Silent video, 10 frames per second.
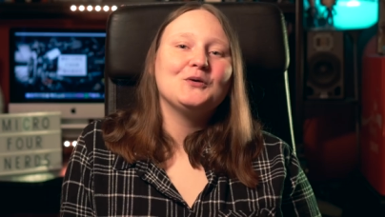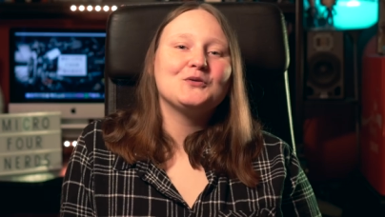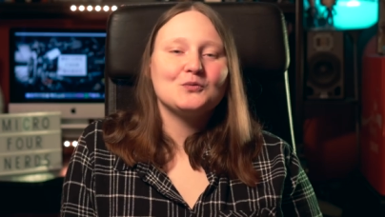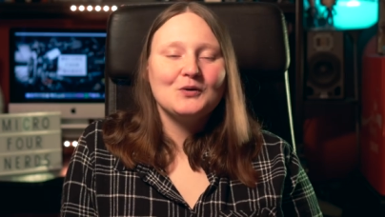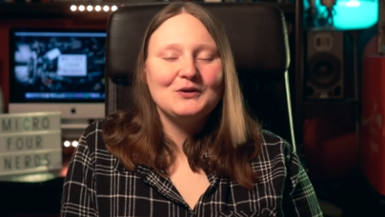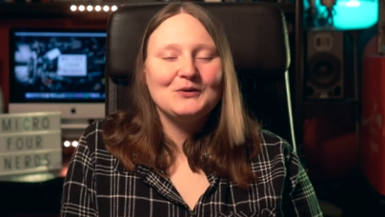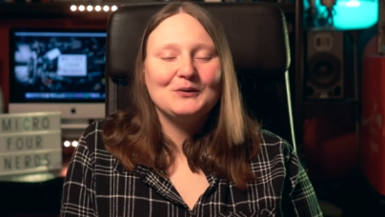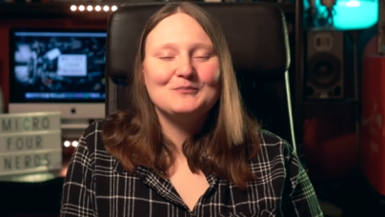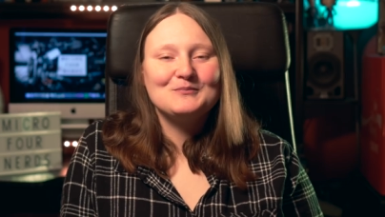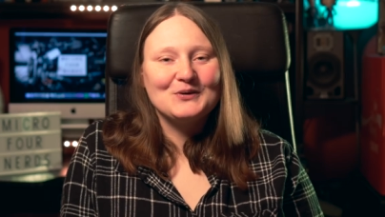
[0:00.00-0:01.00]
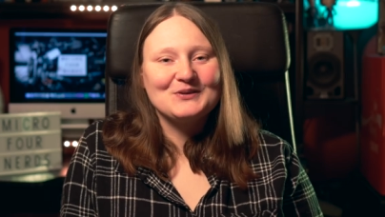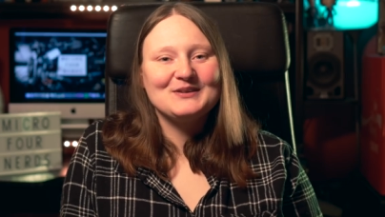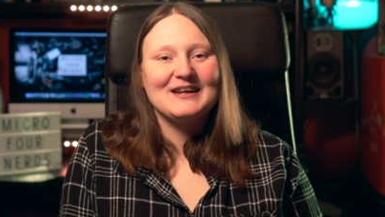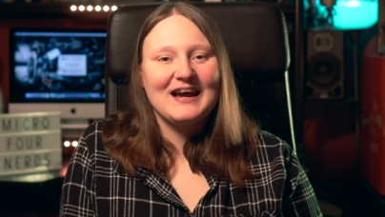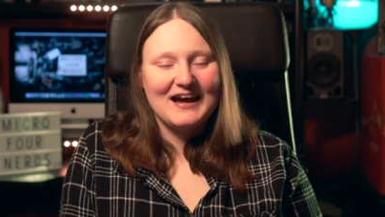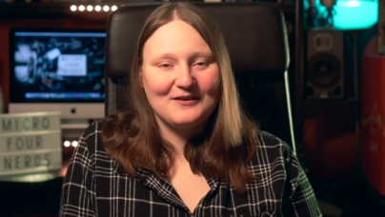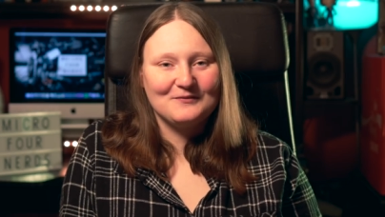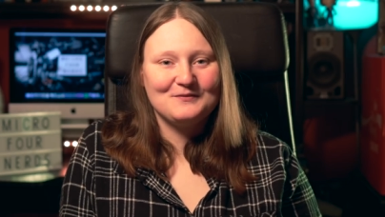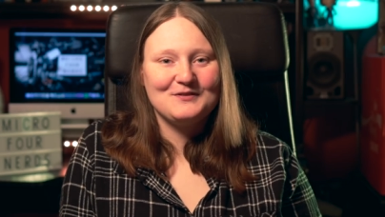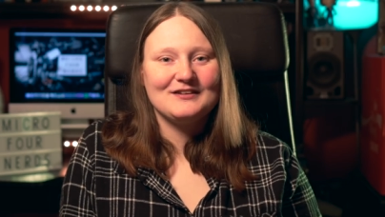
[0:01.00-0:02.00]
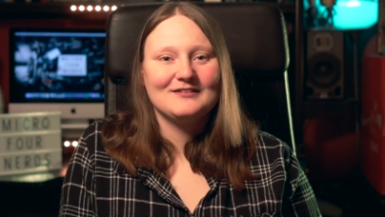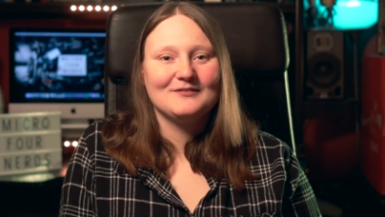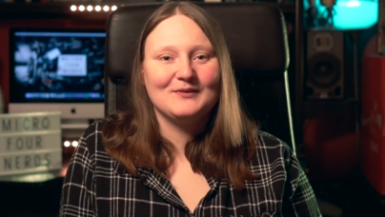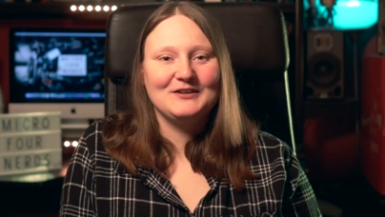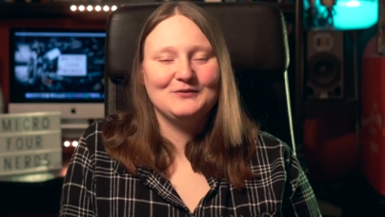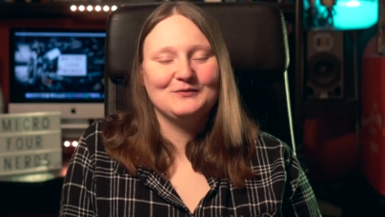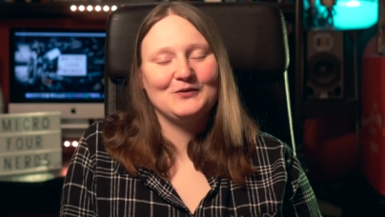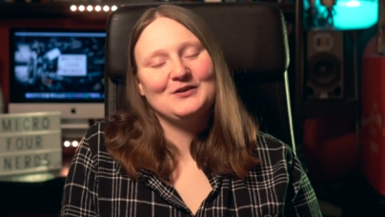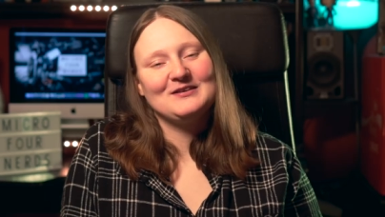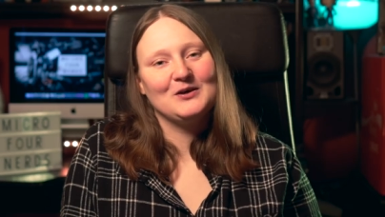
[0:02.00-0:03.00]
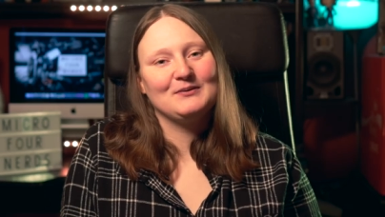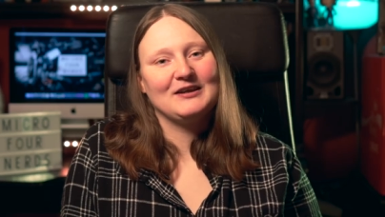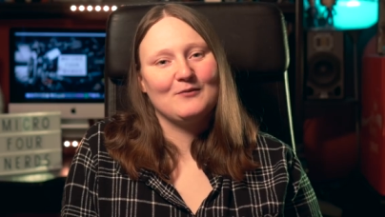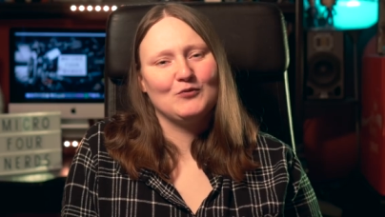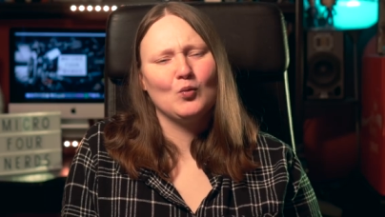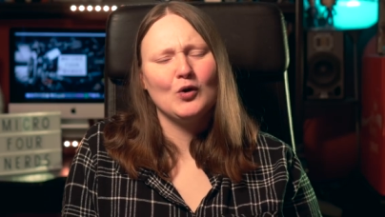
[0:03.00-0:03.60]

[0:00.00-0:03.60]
So what are your must-haves when you first set up a camera?